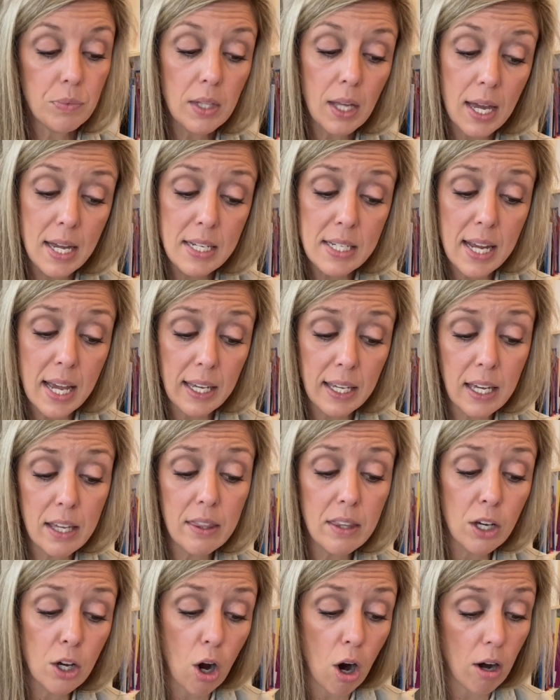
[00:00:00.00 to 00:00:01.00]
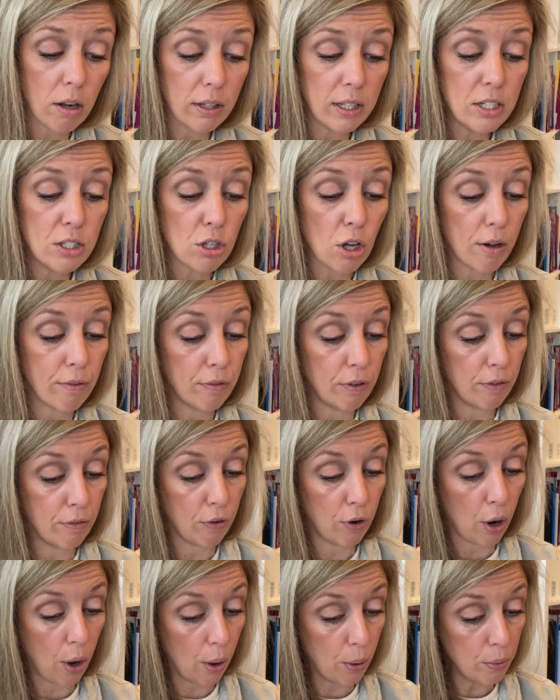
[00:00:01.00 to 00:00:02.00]
and taking the garlands off of
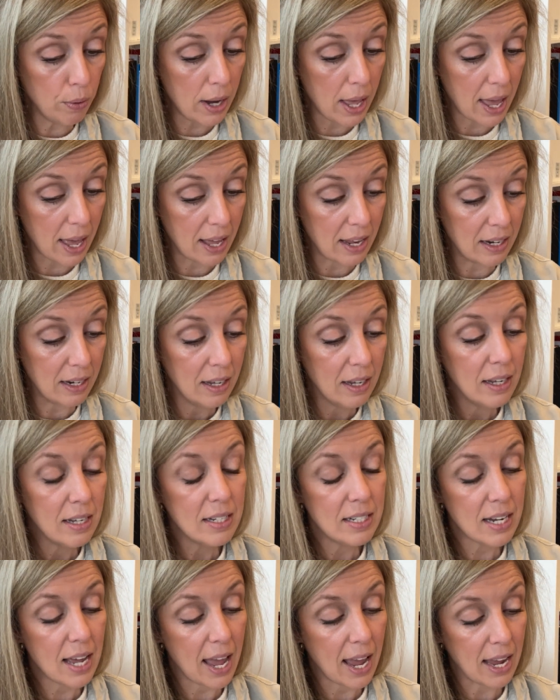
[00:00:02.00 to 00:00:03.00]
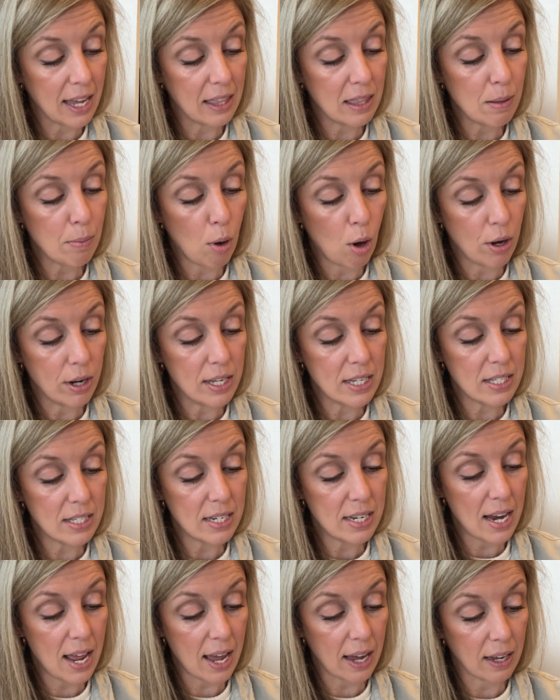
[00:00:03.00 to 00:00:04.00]
her own head to hang them on his
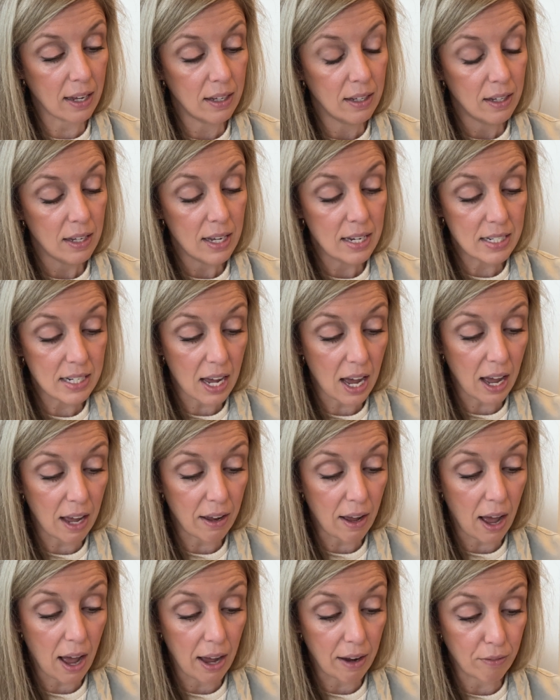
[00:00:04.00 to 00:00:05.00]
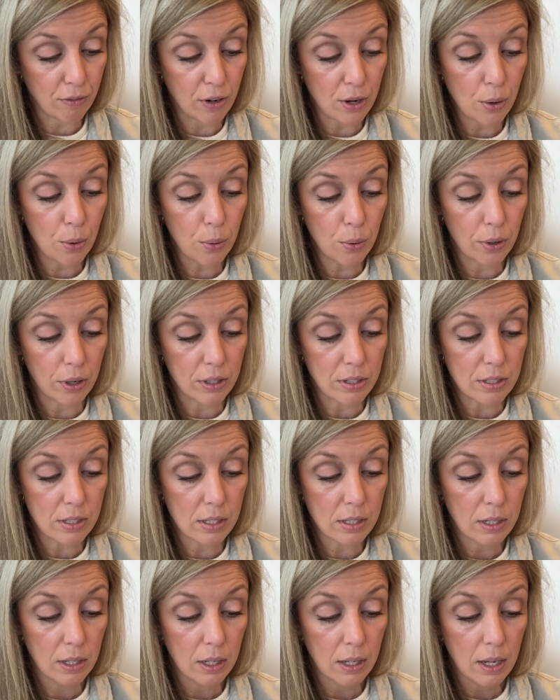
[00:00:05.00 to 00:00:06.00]
neck and ivory
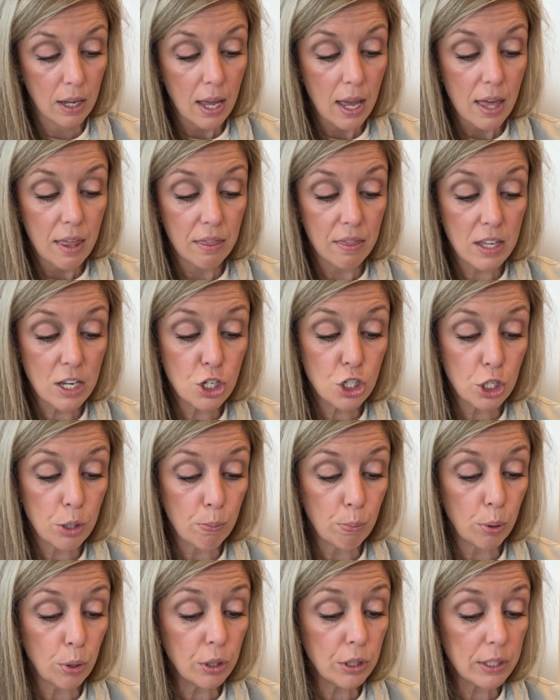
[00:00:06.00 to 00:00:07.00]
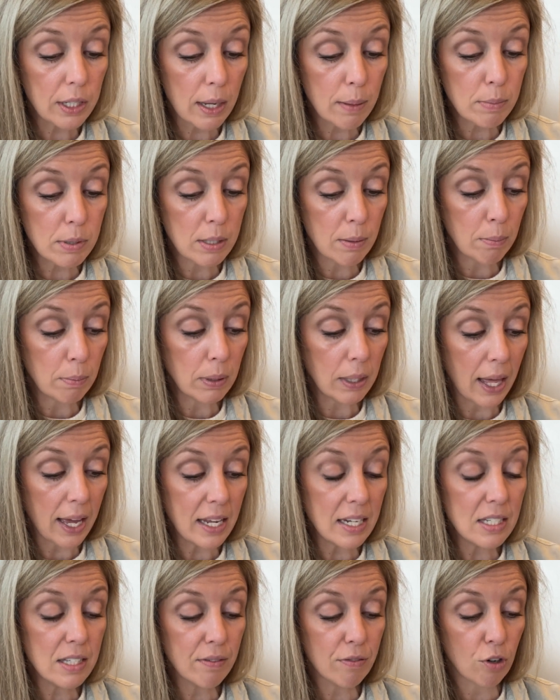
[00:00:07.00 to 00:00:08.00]
horns. Then she pulled up some
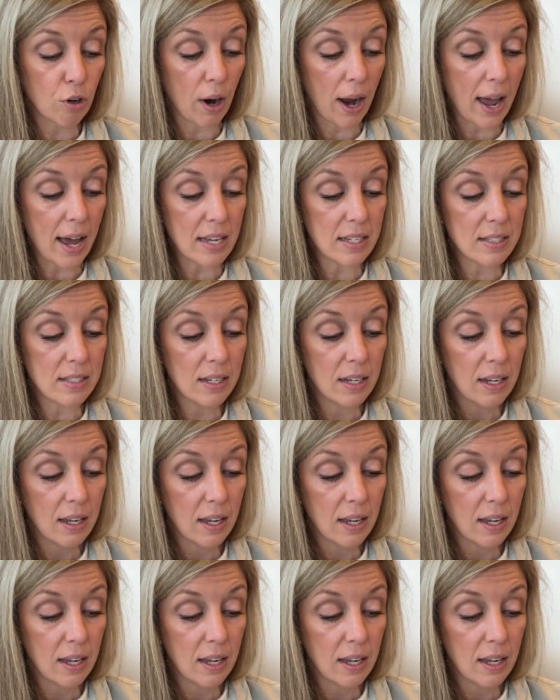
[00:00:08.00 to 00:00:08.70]
blades of grass,